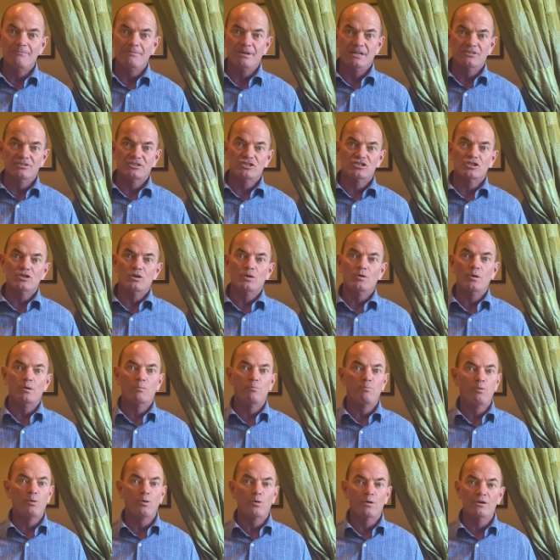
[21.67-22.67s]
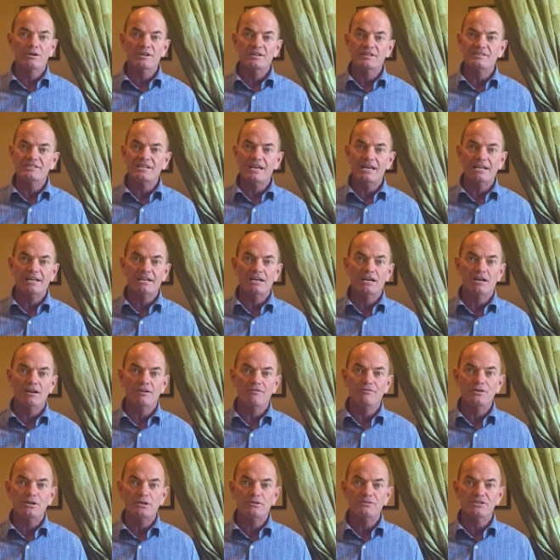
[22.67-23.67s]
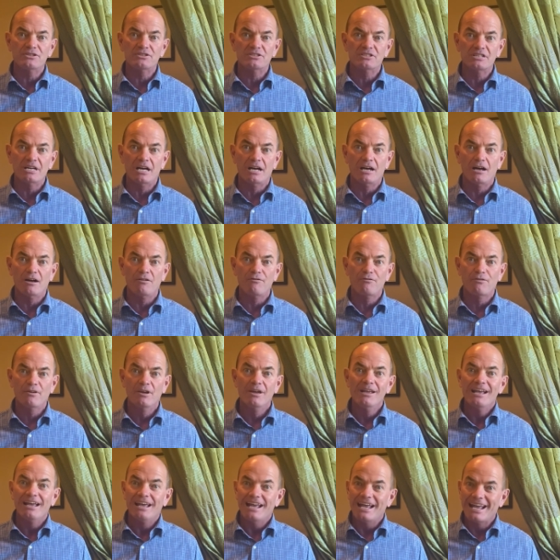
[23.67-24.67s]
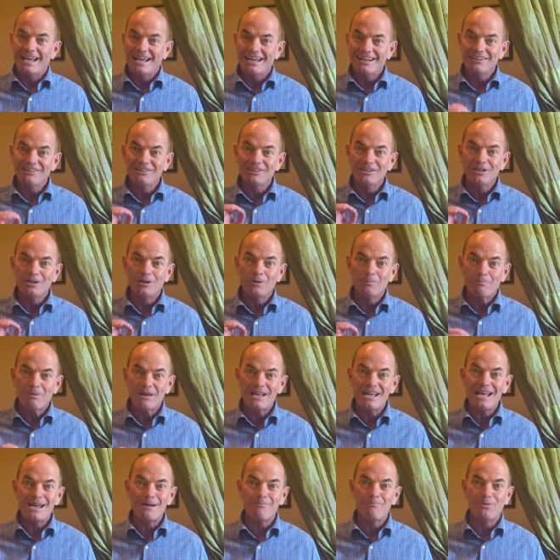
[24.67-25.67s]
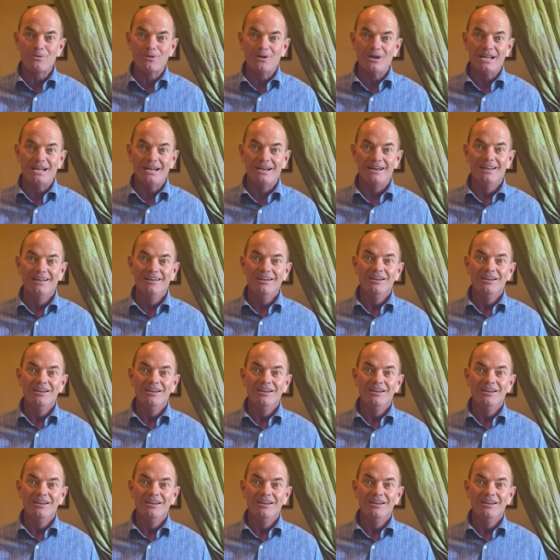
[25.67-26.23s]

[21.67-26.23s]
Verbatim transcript: it's so important to take care of yourself and a little pampering.